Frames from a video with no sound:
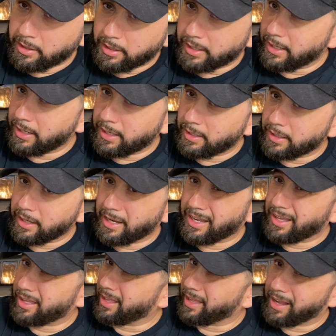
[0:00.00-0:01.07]
And
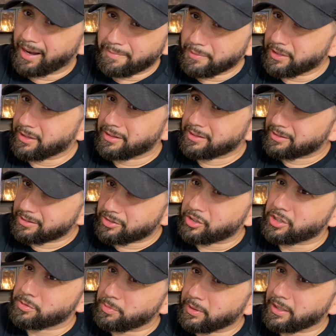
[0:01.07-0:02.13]
I mean,
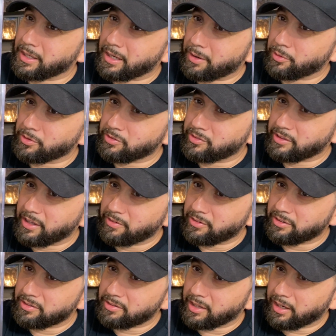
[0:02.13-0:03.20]
trust me, I was
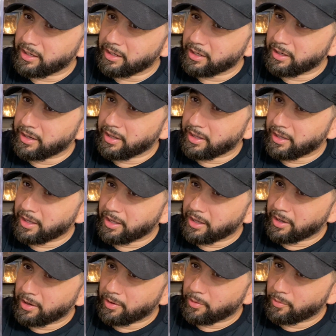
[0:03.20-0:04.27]
devastated
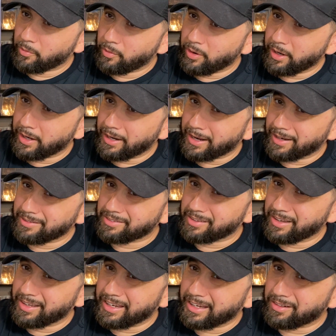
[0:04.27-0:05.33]
when I
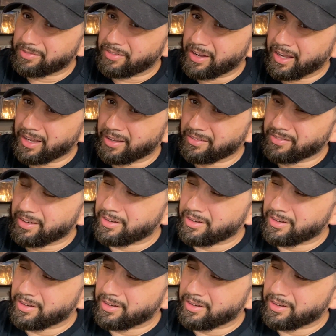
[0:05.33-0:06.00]
saw an 8.5.